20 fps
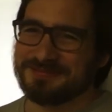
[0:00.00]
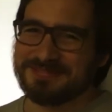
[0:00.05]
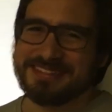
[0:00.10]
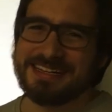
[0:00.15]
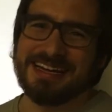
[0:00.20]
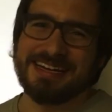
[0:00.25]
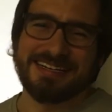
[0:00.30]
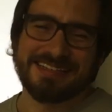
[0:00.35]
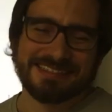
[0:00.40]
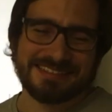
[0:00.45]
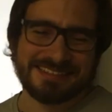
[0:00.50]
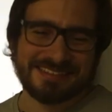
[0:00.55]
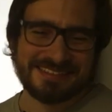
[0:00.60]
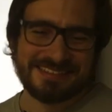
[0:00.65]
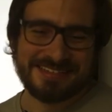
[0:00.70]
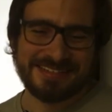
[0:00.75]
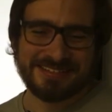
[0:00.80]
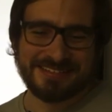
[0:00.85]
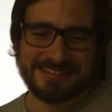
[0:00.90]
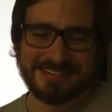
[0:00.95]
yeah,
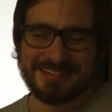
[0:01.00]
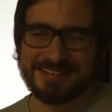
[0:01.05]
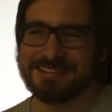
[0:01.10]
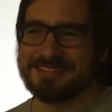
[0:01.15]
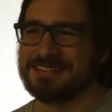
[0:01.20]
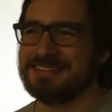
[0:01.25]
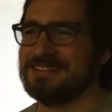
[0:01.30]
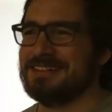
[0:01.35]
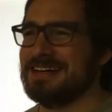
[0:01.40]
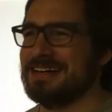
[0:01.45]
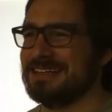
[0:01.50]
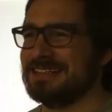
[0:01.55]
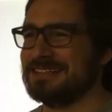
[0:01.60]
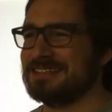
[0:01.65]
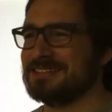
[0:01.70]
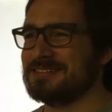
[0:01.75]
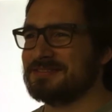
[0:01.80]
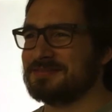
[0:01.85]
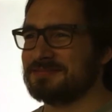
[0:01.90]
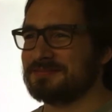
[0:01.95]
don't do that.
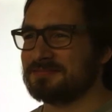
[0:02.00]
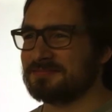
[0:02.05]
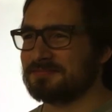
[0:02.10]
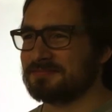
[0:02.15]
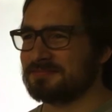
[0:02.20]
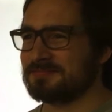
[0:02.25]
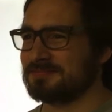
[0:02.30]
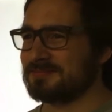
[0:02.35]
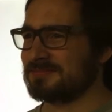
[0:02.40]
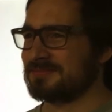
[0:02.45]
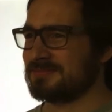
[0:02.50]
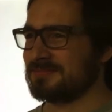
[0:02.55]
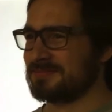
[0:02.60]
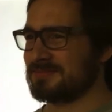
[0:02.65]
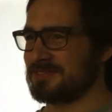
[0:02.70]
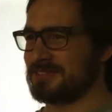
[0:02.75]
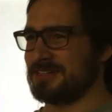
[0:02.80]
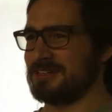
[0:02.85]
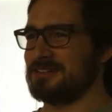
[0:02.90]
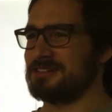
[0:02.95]

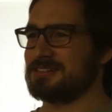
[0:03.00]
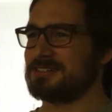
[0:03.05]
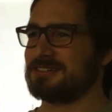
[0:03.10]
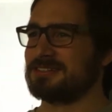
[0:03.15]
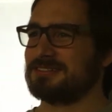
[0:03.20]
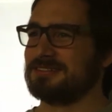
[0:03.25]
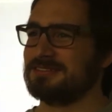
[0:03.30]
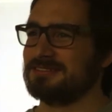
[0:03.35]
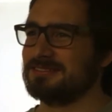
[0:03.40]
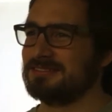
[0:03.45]
Charles?